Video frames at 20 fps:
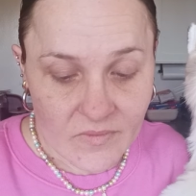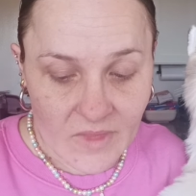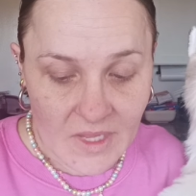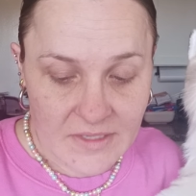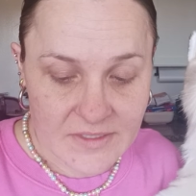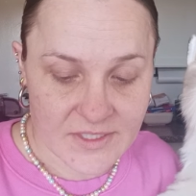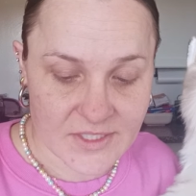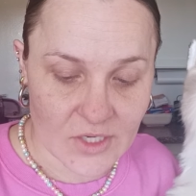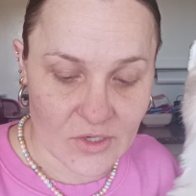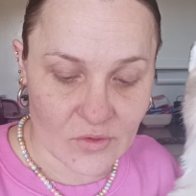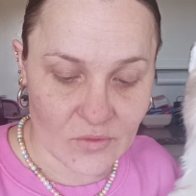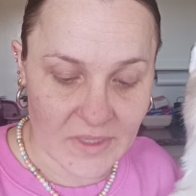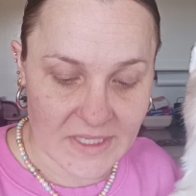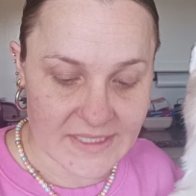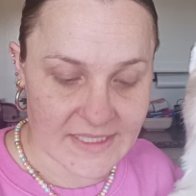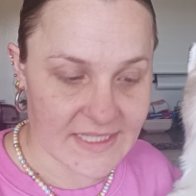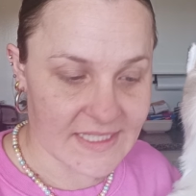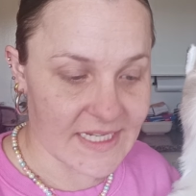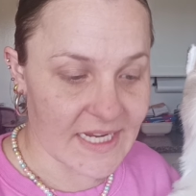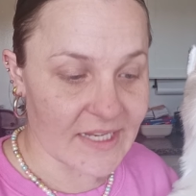So
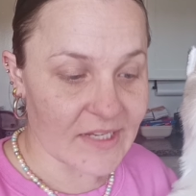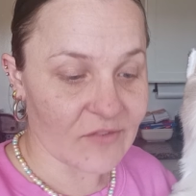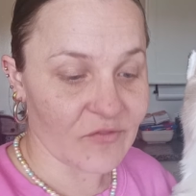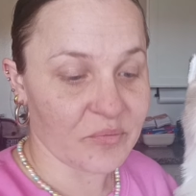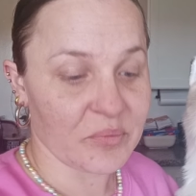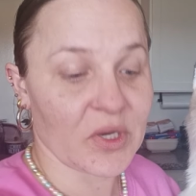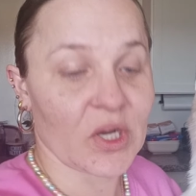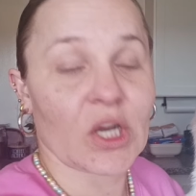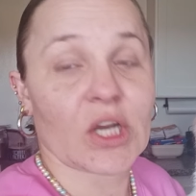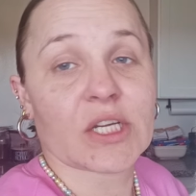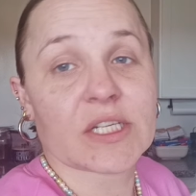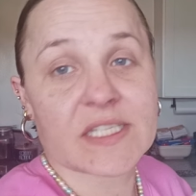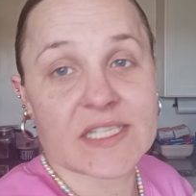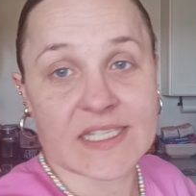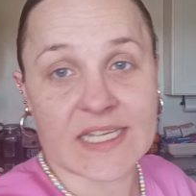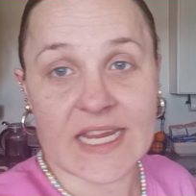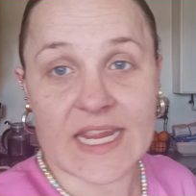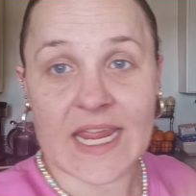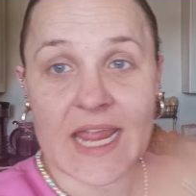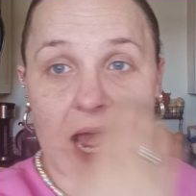instead of
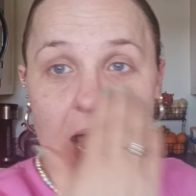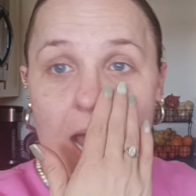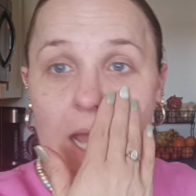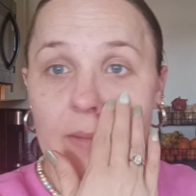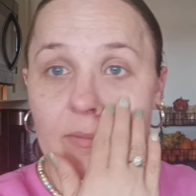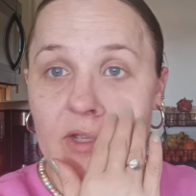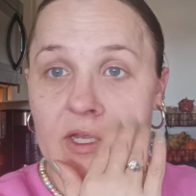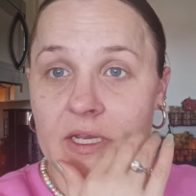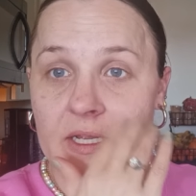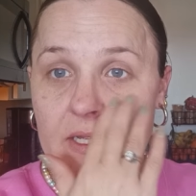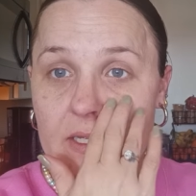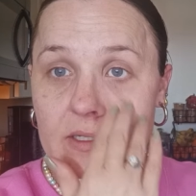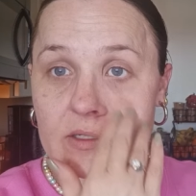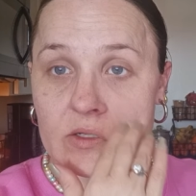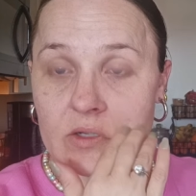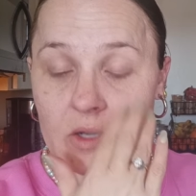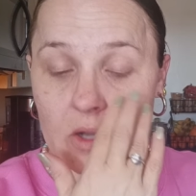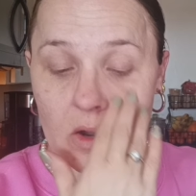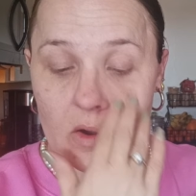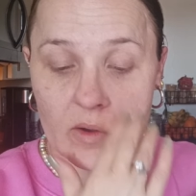Percy, I'm going to
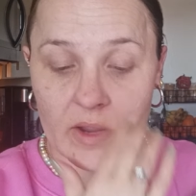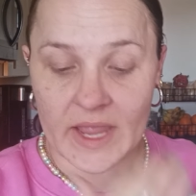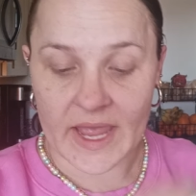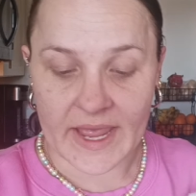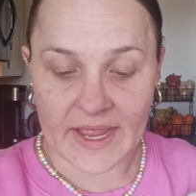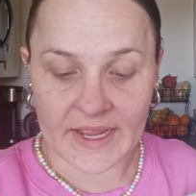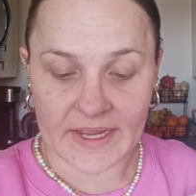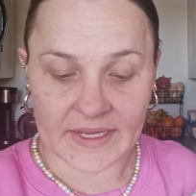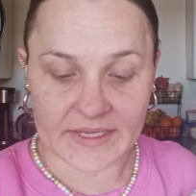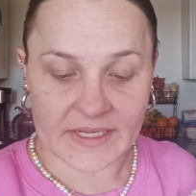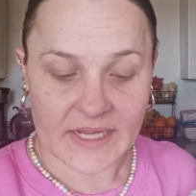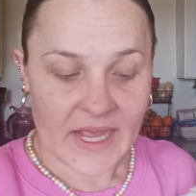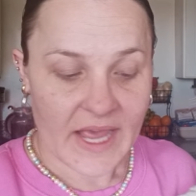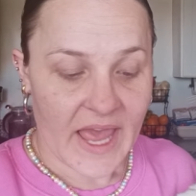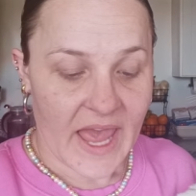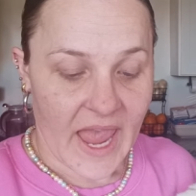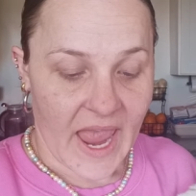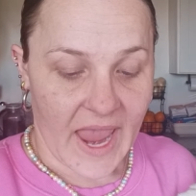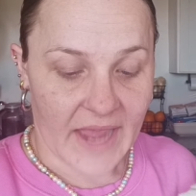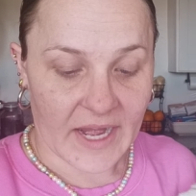go ahead
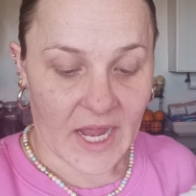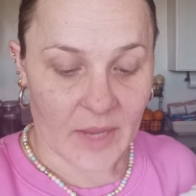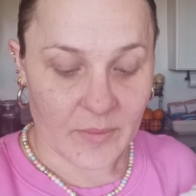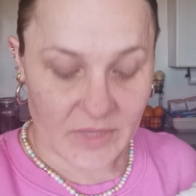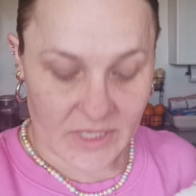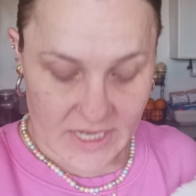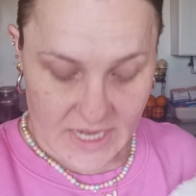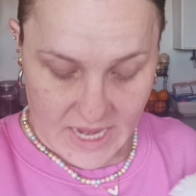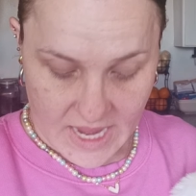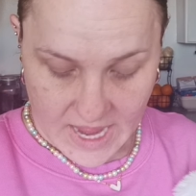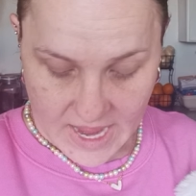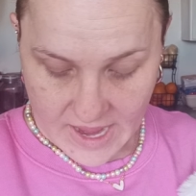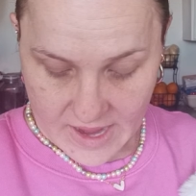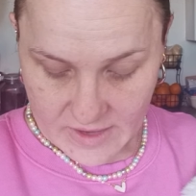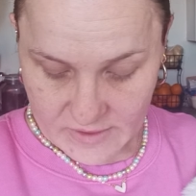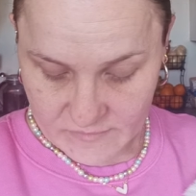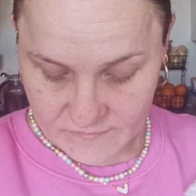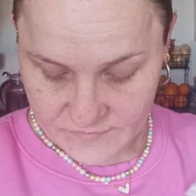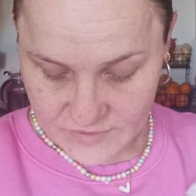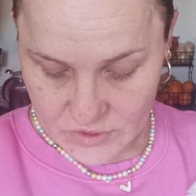and I'm going to
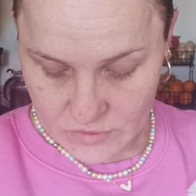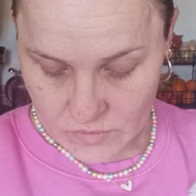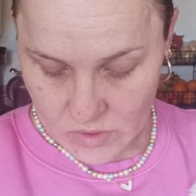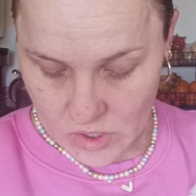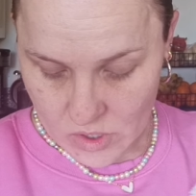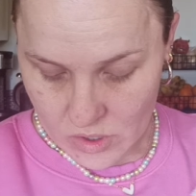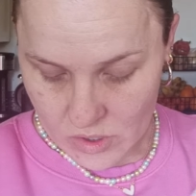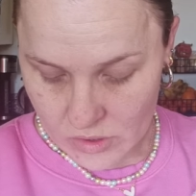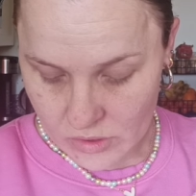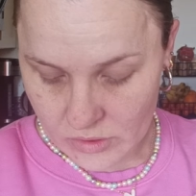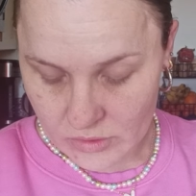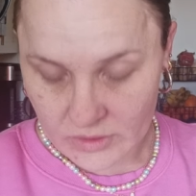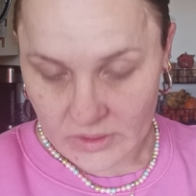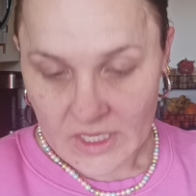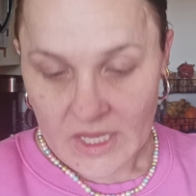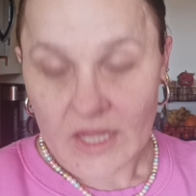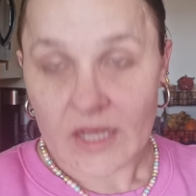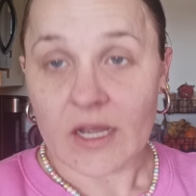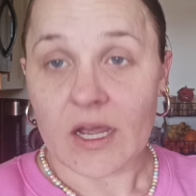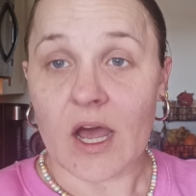have you all
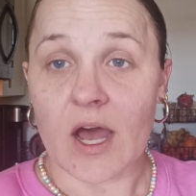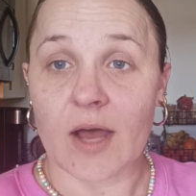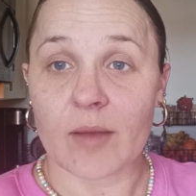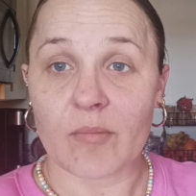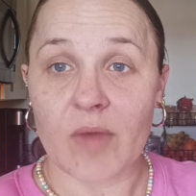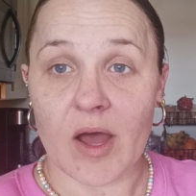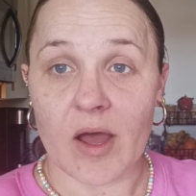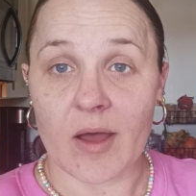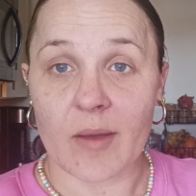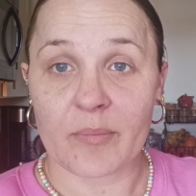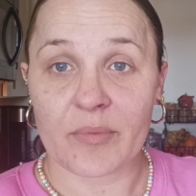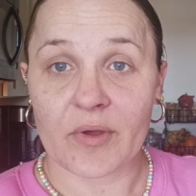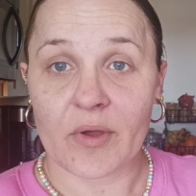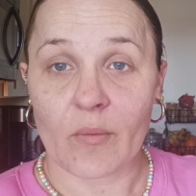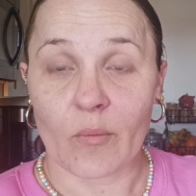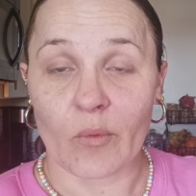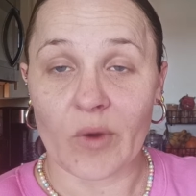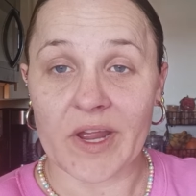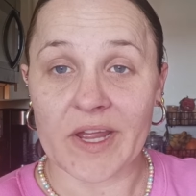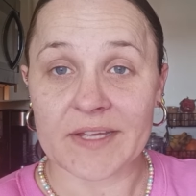come up
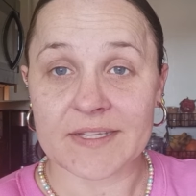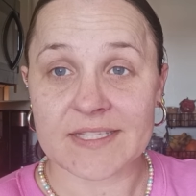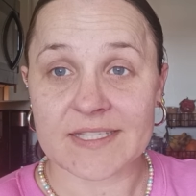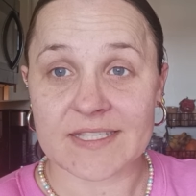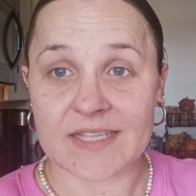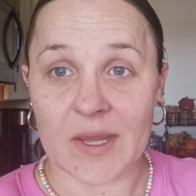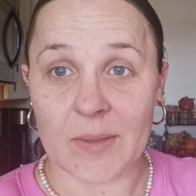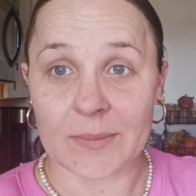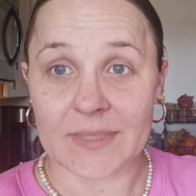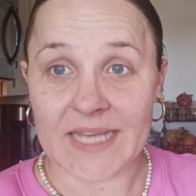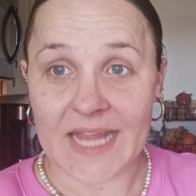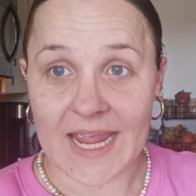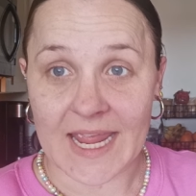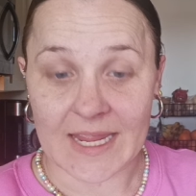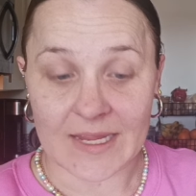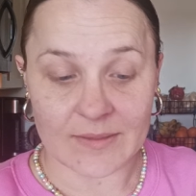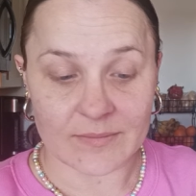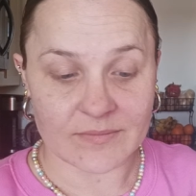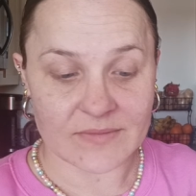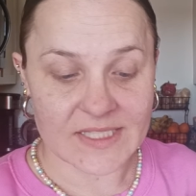with some
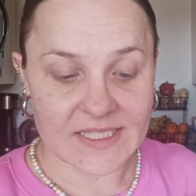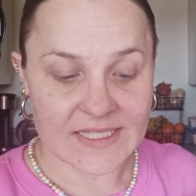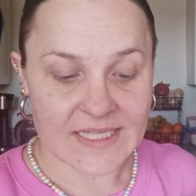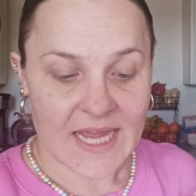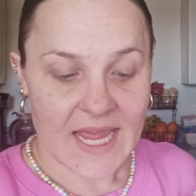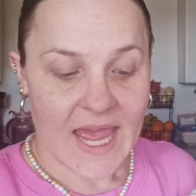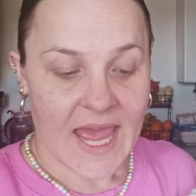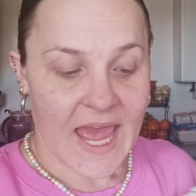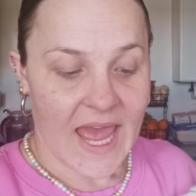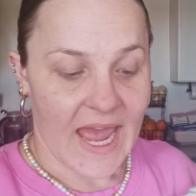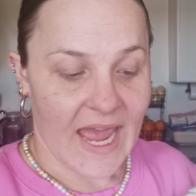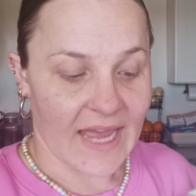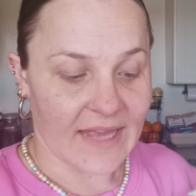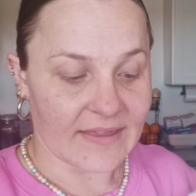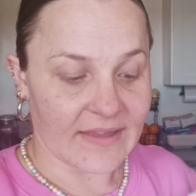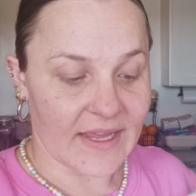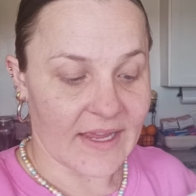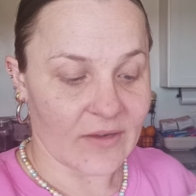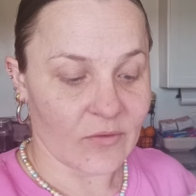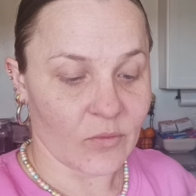names.
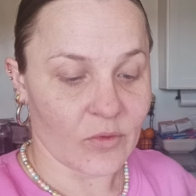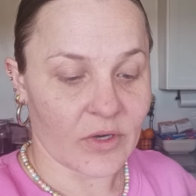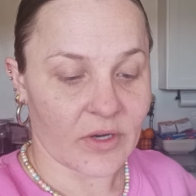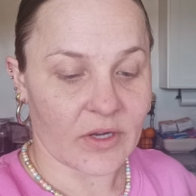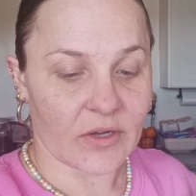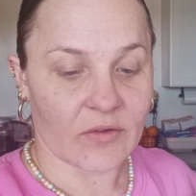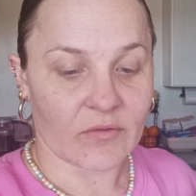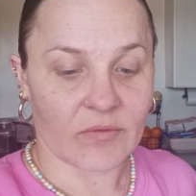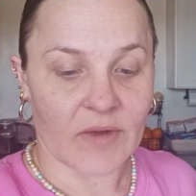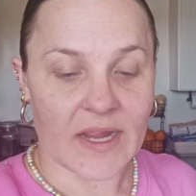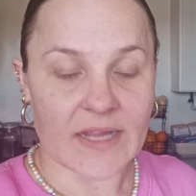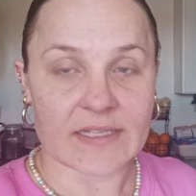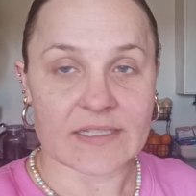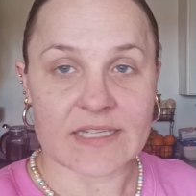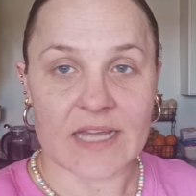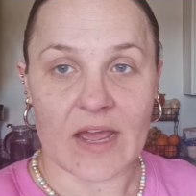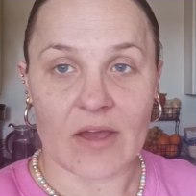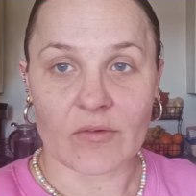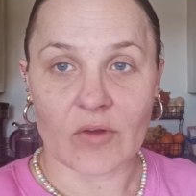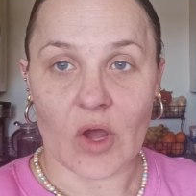And then we're going to write
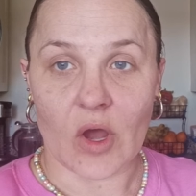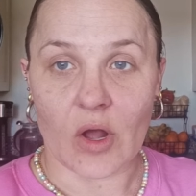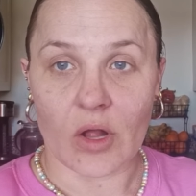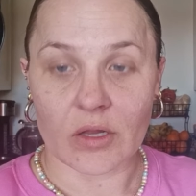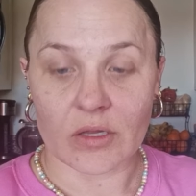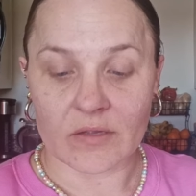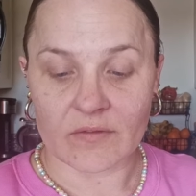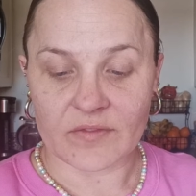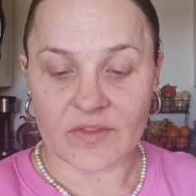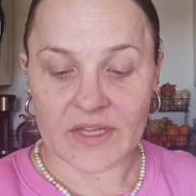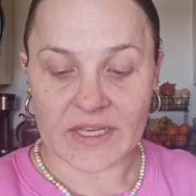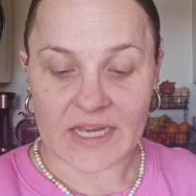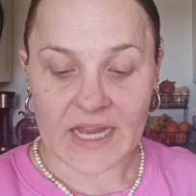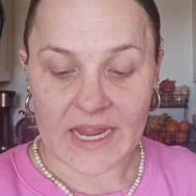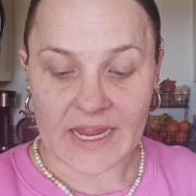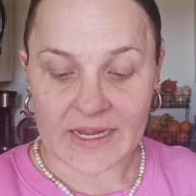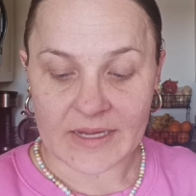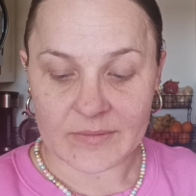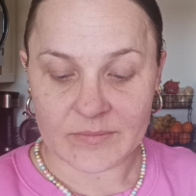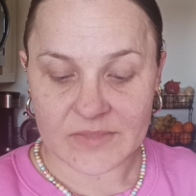down all of the
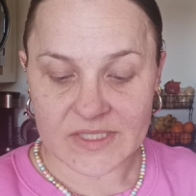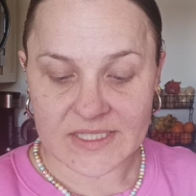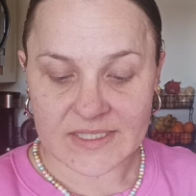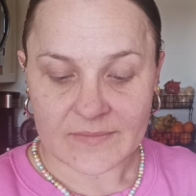names.